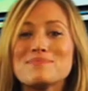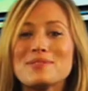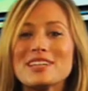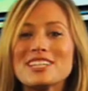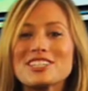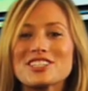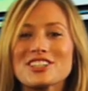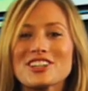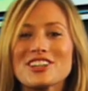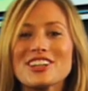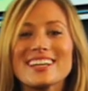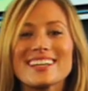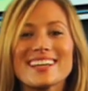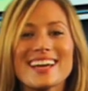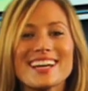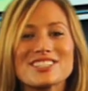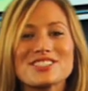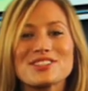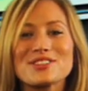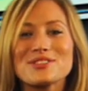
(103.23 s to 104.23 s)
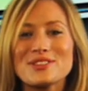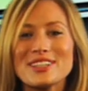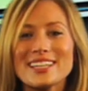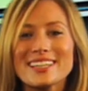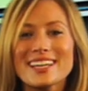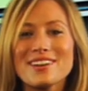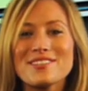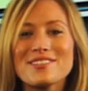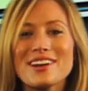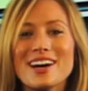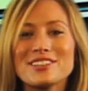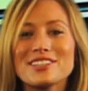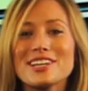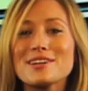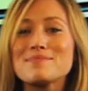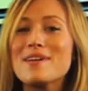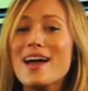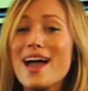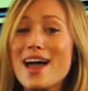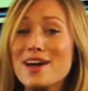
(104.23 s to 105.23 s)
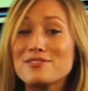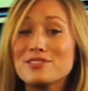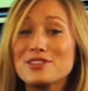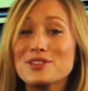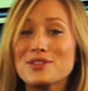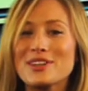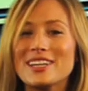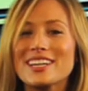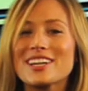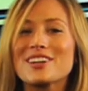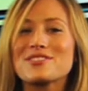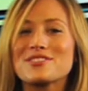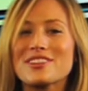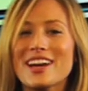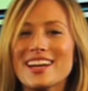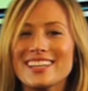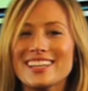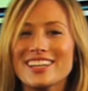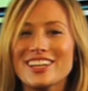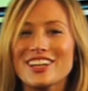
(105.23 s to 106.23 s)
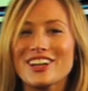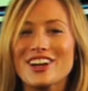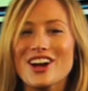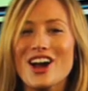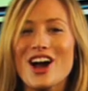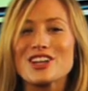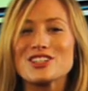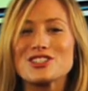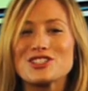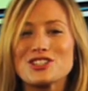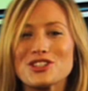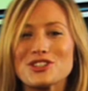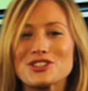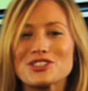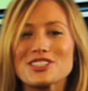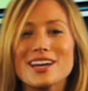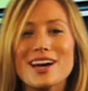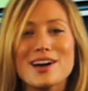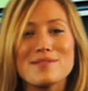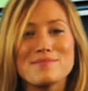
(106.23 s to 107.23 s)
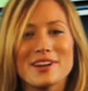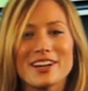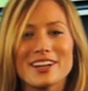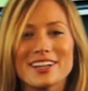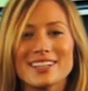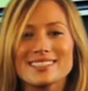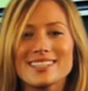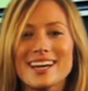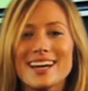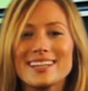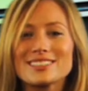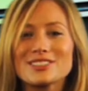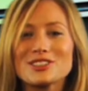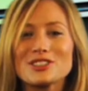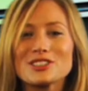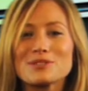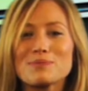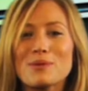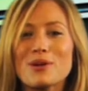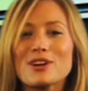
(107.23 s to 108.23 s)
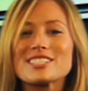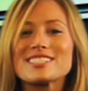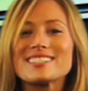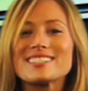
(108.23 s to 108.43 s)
Be sure and catch the weekend roundup every week right here on Juke, America's high school sports